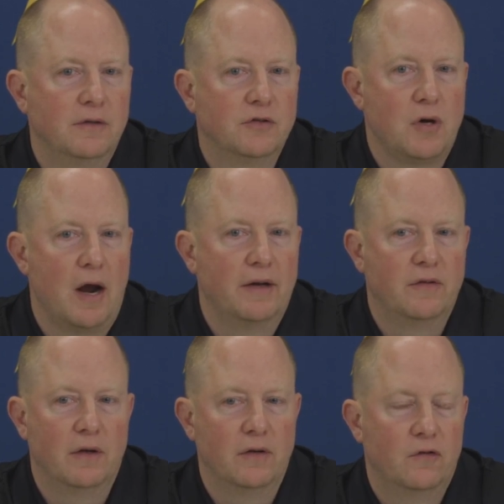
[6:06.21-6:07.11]
trying
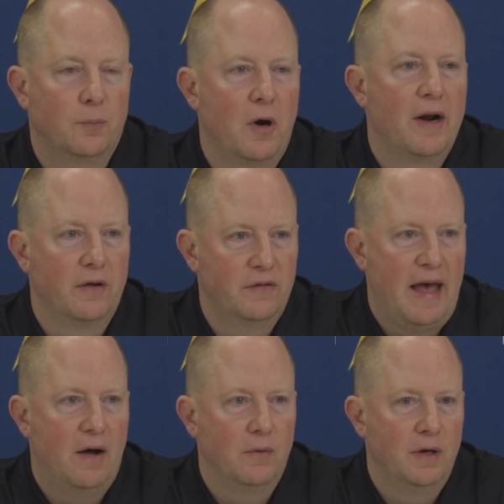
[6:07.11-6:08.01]
to spread us
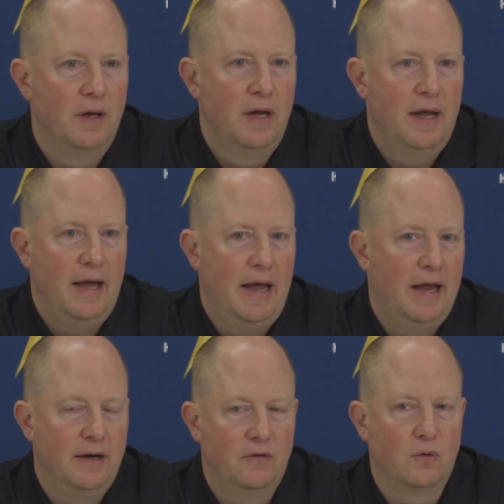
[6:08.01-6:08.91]
out
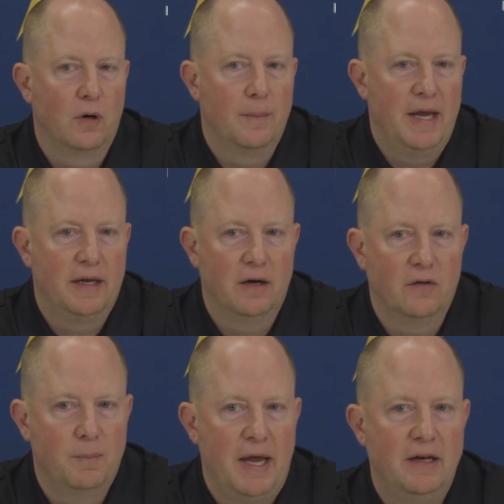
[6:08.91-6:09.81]
and sort of making
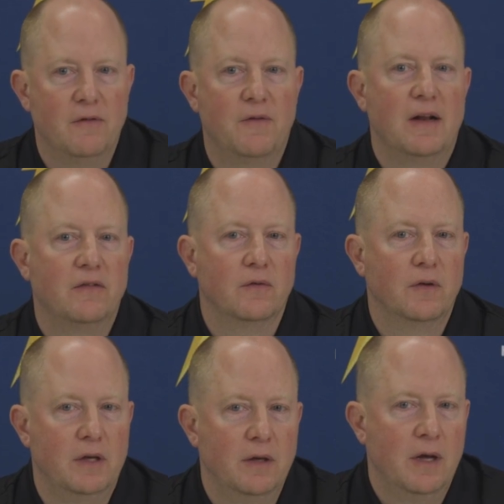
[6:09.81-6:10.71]
us pay
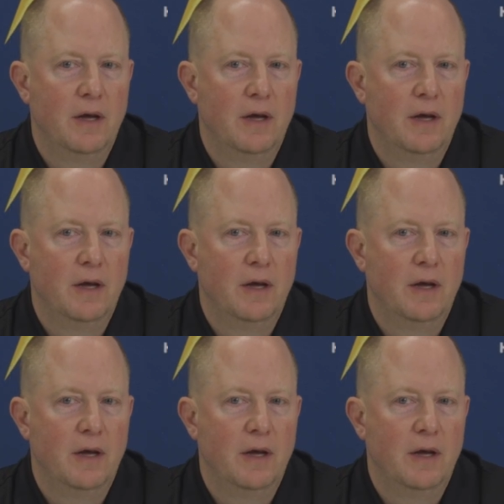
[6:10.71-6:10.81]
defensively